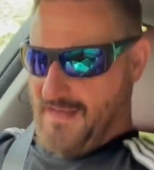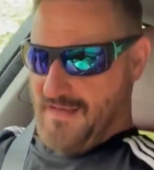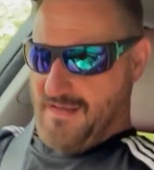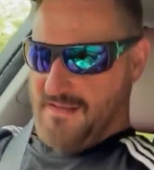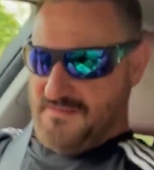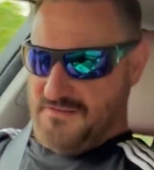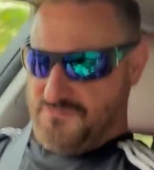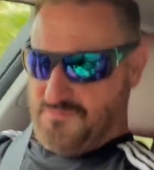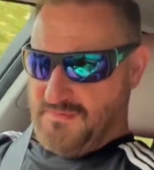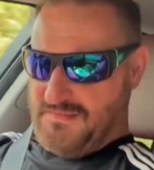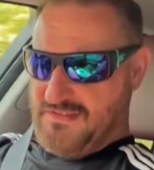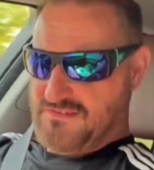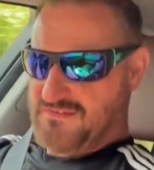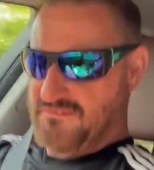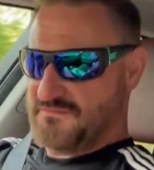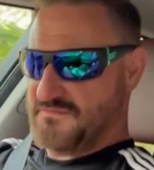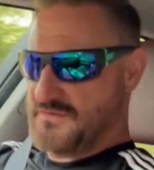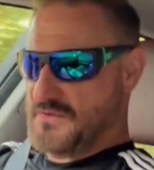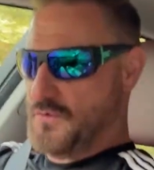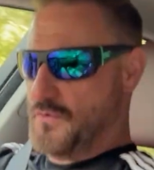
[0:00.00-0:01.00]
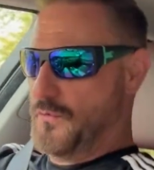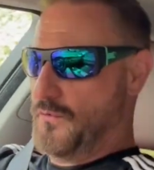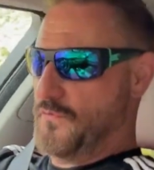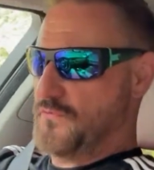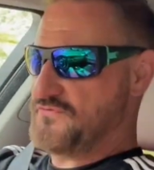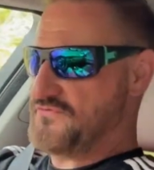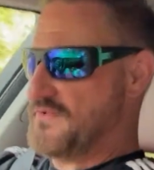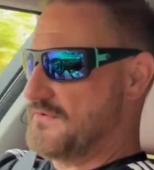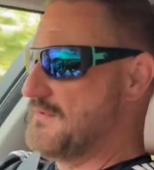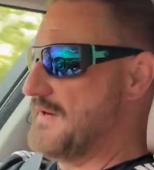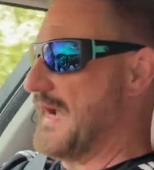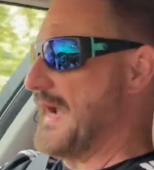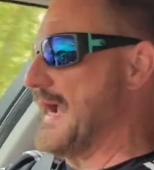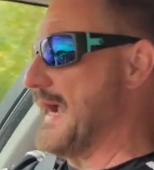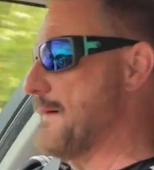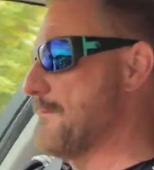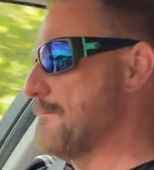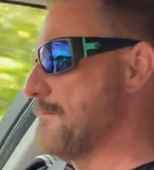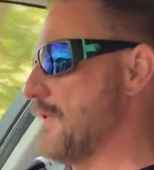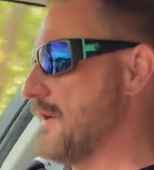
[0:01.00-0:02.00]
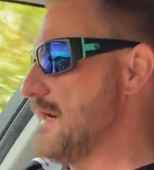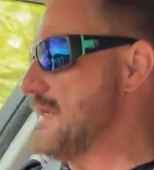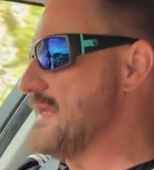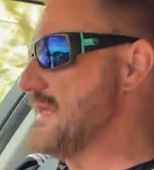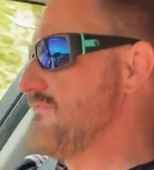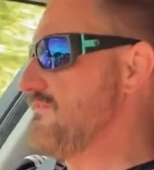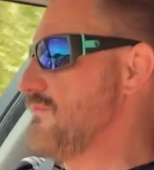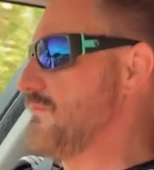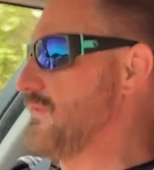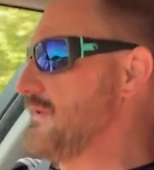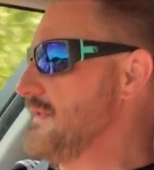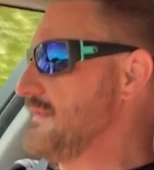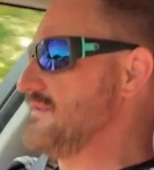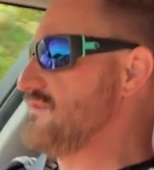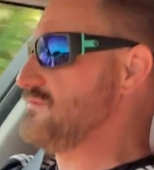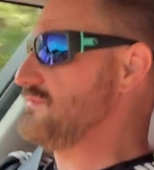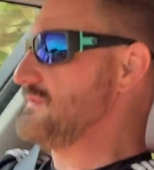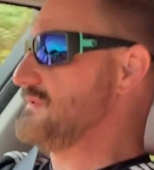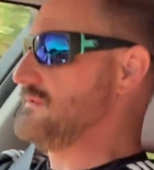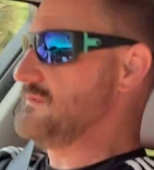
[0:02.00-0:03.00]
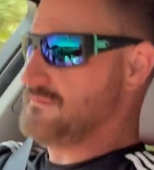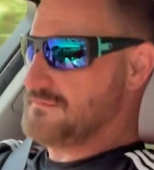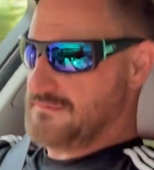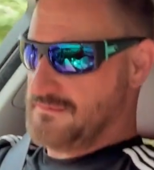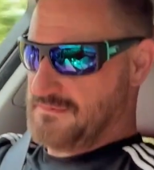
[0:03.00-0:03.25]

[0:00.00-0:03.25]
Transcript: This one has the auto handbrake if you want it as well.